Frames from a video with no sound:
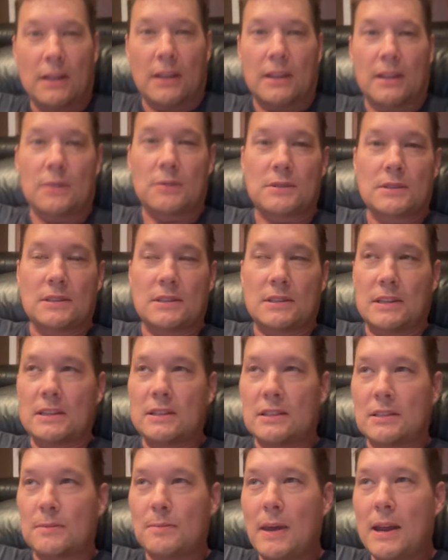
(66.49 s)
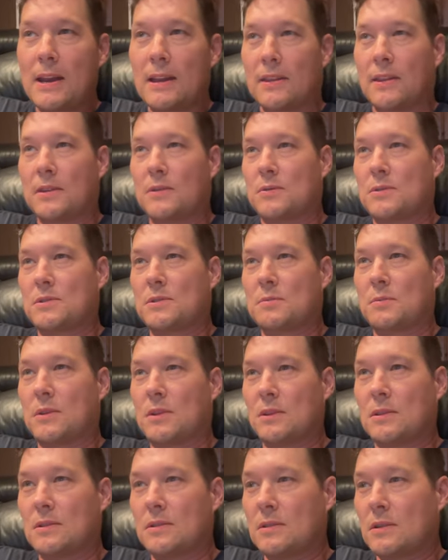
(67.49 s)
I thought it was a decent debate. I thought there was some
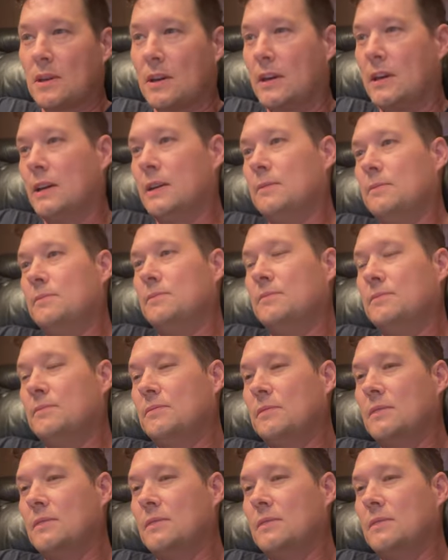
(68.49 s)
good um,